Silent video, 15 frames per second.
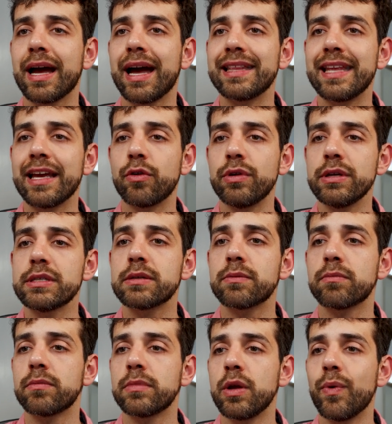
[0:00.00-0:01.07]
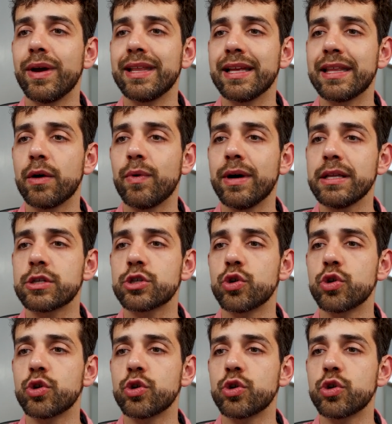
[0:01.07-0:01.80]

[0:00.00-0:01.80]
categories the way that I want.